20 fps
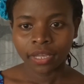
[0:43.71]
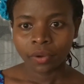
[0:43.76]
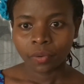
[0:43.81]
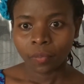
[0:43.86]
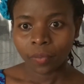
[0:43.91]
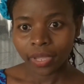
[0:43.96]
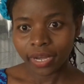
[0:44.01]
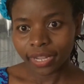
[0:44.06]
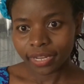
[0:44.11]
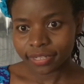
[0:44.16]

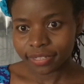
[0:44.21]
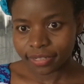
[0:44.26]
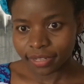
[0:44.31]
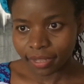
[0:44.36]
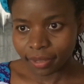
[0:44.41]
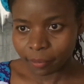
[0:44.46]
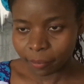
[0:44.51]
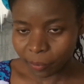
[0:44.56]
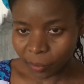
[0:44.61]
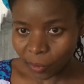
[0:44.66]
While at
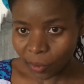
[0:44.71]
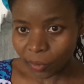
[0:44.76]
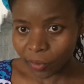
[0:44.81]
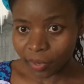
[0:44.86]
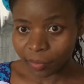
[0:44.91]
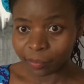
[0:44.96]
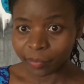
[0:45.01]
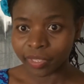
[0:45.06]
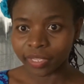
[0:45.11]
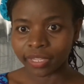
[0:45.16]
the
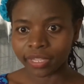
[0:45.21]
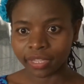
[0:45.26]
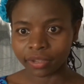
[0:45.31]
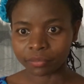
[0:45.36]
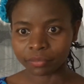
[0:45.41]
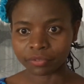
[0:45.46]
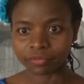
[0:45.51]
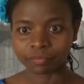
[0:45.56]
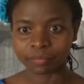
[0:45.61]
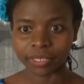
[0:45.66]
program here,
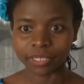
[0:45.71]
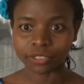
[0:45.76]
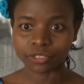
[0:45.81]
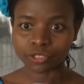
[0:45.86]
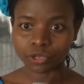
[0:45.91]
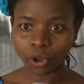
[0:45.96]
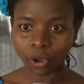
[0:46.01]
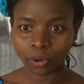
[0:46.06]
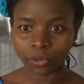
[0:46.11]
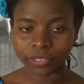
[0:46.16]
we've been
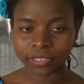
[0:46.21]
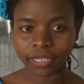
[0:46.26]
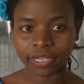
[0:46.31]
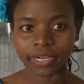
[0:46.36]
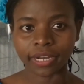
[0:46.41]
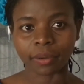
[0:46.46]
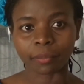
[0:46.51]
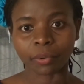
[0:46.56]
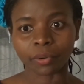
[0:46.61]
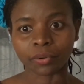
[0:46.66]
taught a
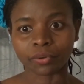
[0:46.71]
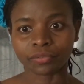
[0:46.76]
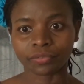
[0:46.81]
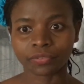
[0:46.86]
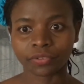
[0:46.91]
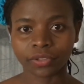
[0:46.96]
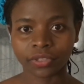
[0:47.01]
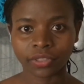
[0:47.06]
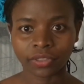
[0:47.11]
number of